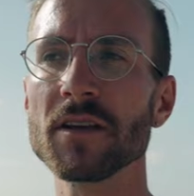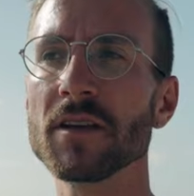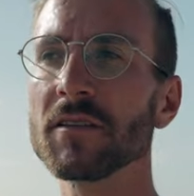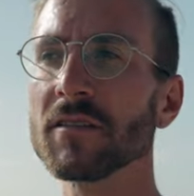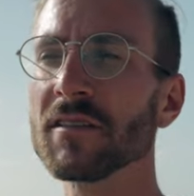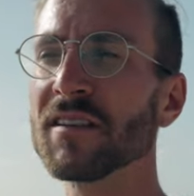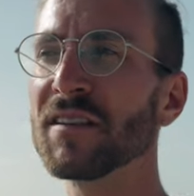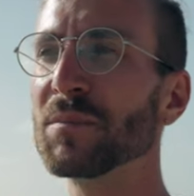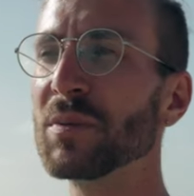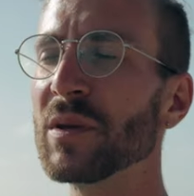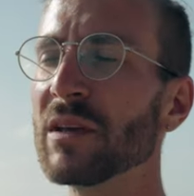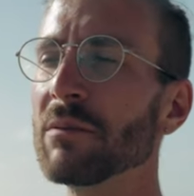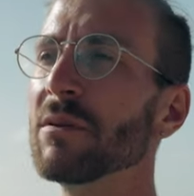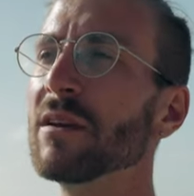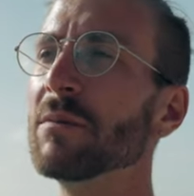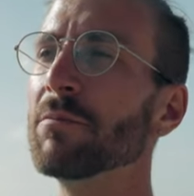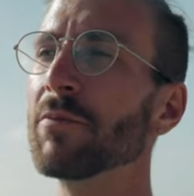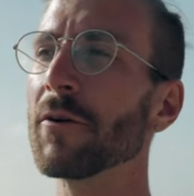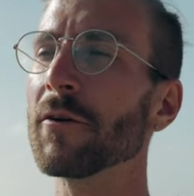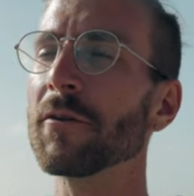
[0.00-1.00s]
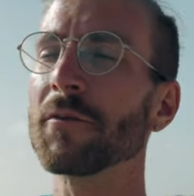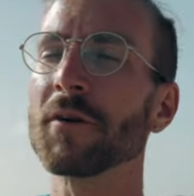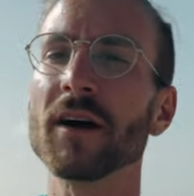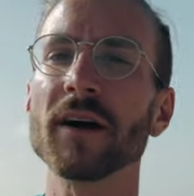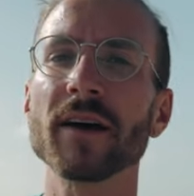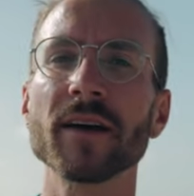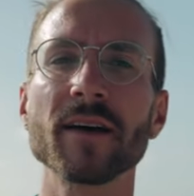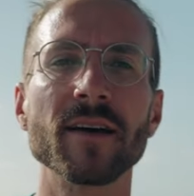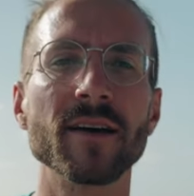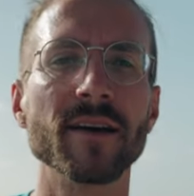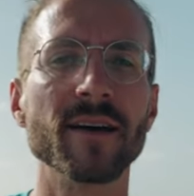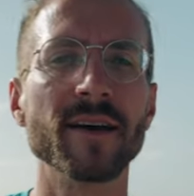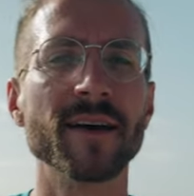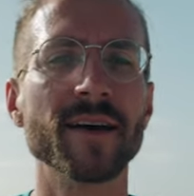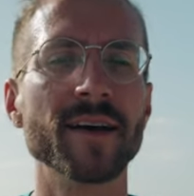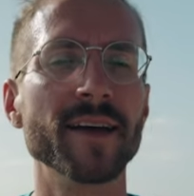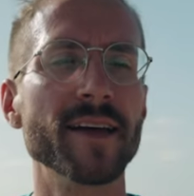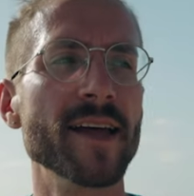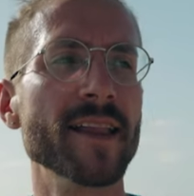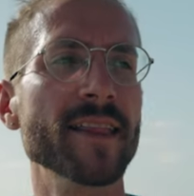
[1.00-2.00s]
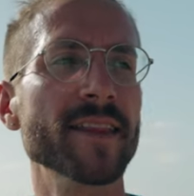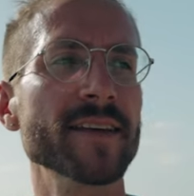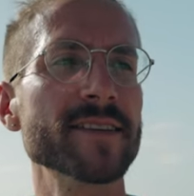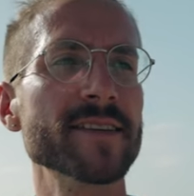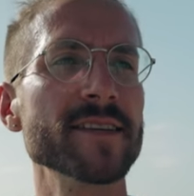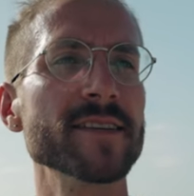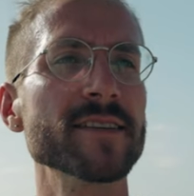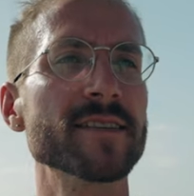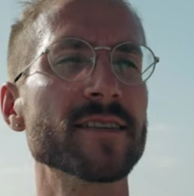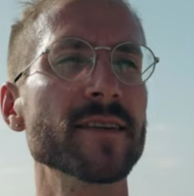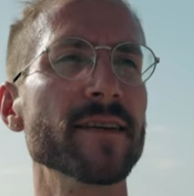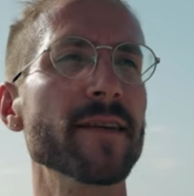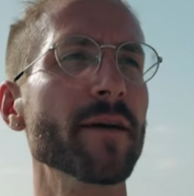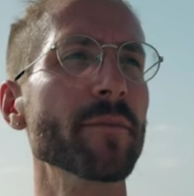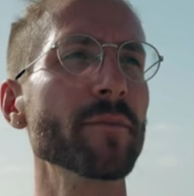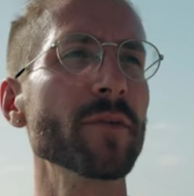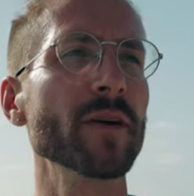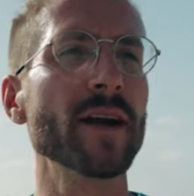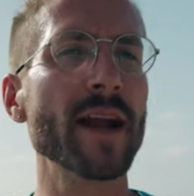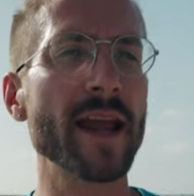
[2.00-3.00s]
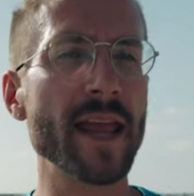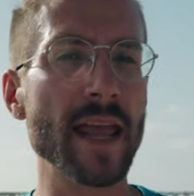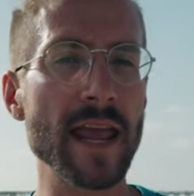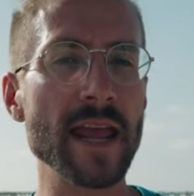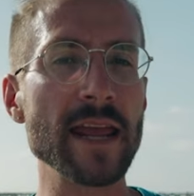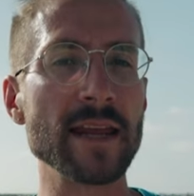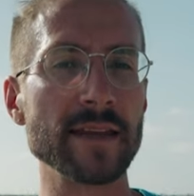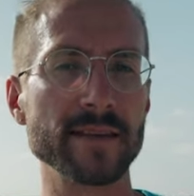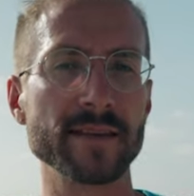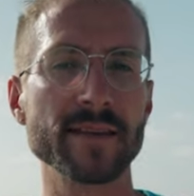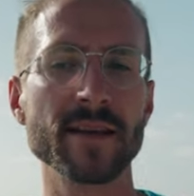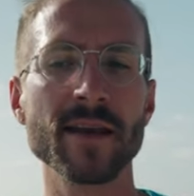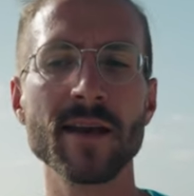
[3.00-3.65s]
here to the P B boardwalk, uh, and this is number eight,